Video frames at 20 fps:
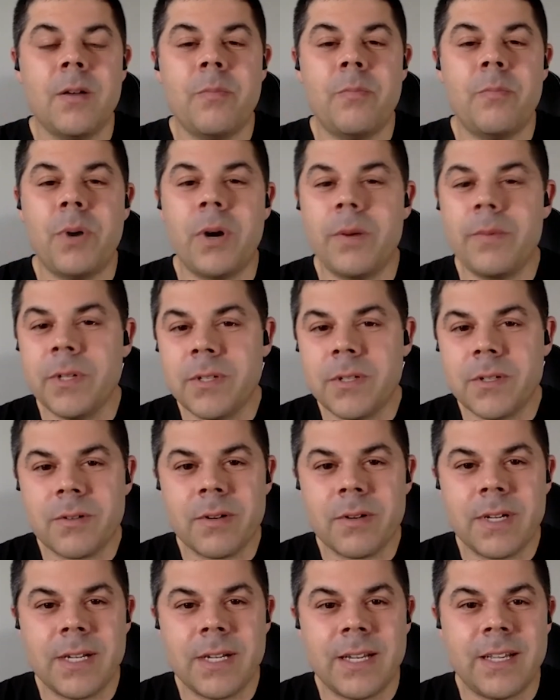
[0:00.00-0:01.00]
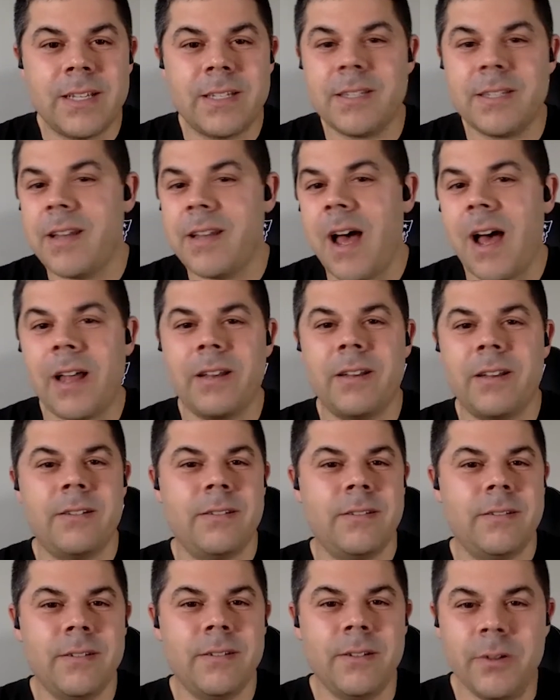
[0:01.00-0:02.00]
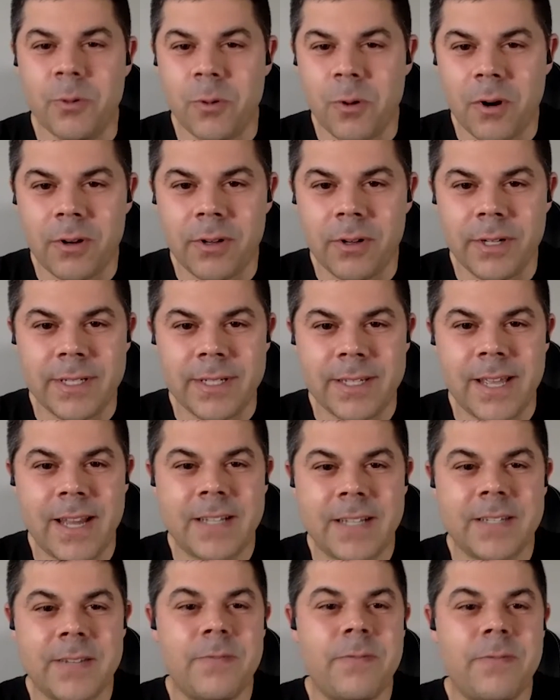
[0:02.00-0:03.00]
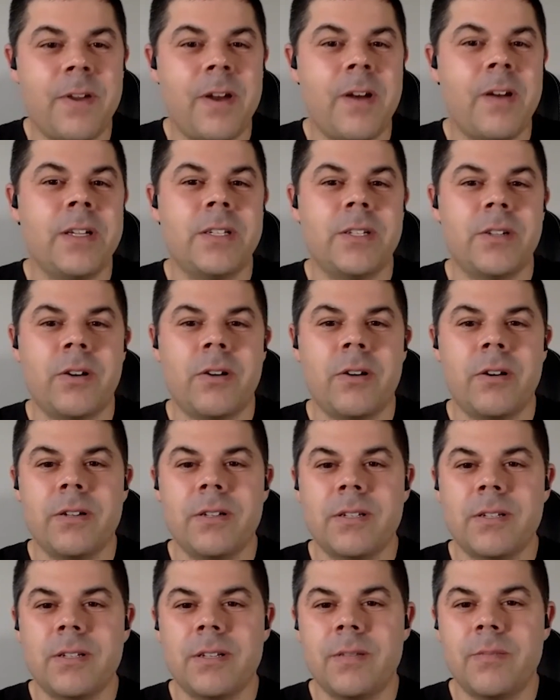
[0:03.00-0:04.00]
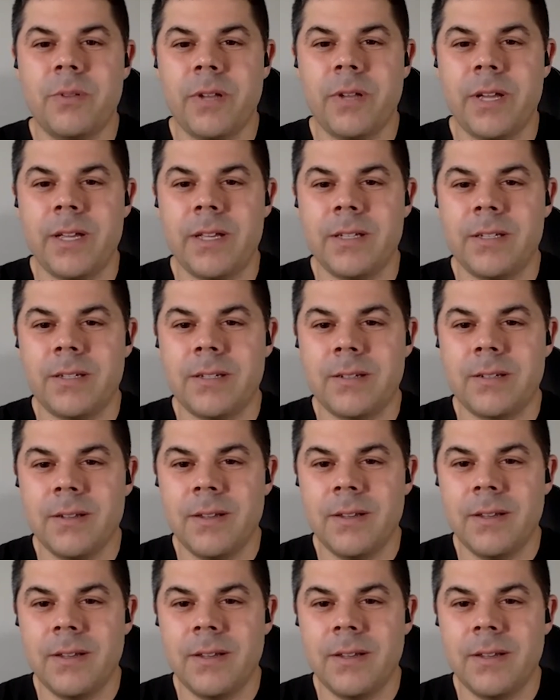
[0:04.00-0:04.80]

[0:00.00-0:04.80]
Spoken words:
Bourbon Street is not New Orleans, that is a very touristy place.